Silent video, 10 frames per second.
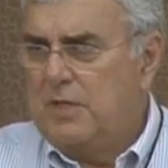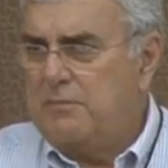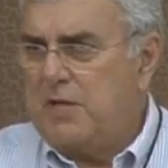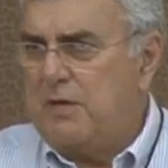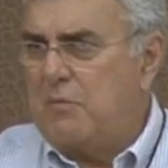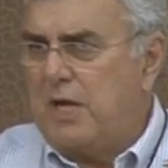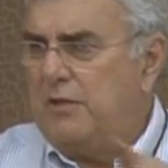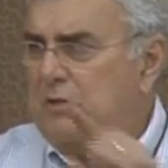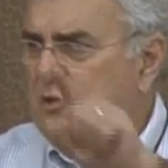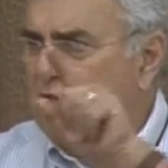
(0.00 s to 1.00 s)
Keep that in
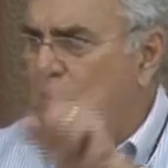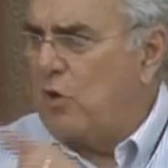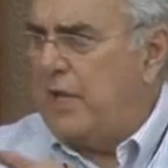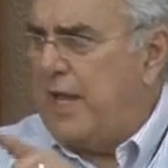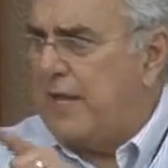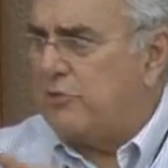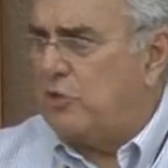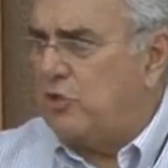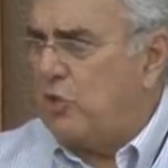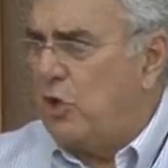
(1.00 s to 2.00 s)
mind. Story has
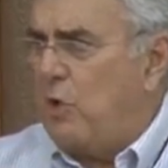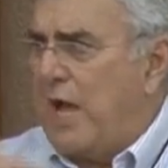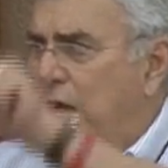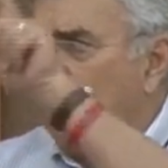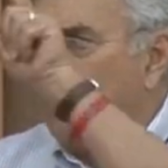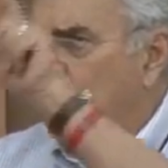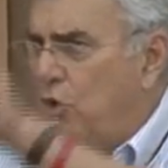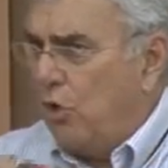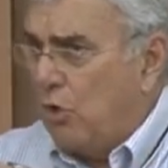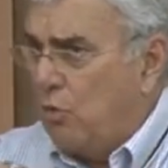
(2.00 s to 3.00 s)
to show how
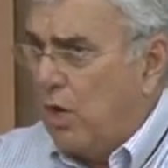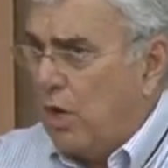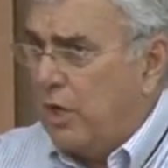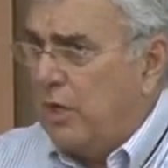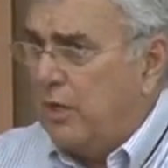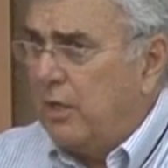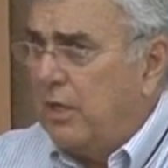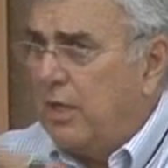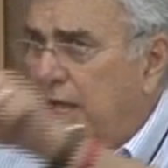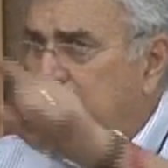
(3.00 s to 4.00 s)
your work
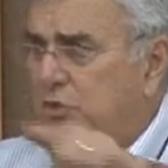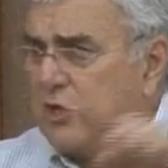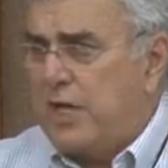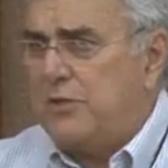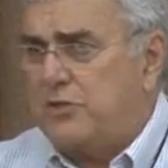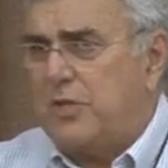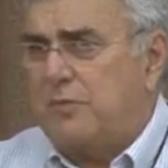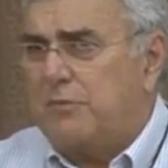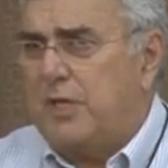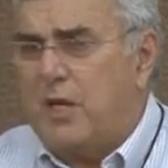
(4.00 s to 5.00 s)
has changed
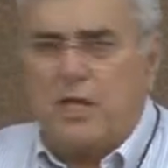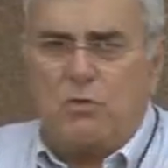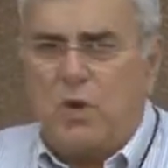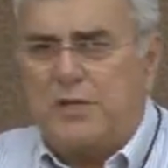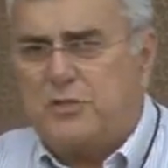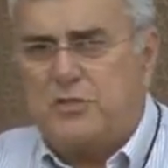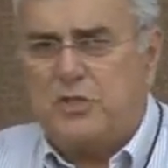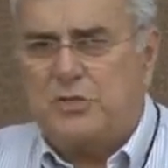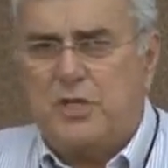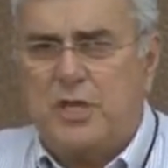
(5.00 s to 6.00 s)
something. Otherwise, it's
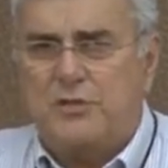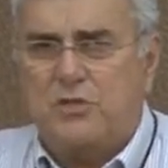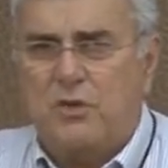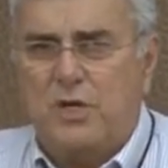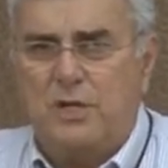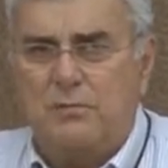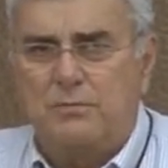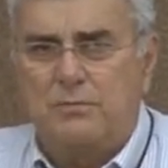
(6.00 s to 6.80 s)
just a nice story.